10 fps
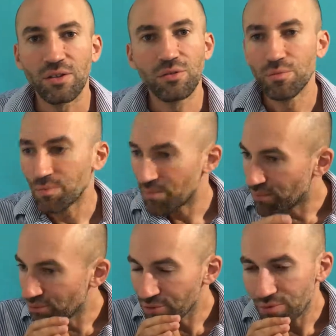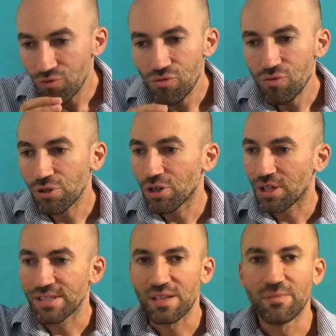you
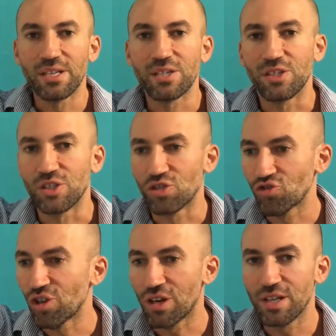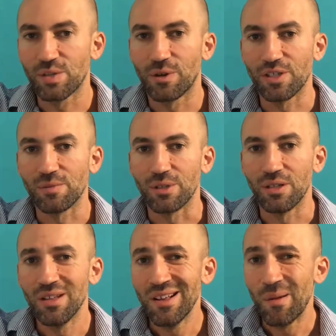broadcast that message as strongly as
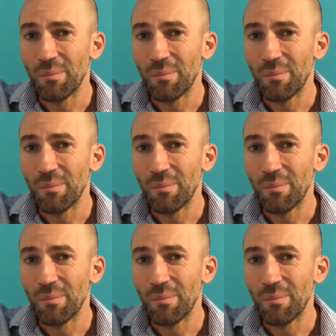possible.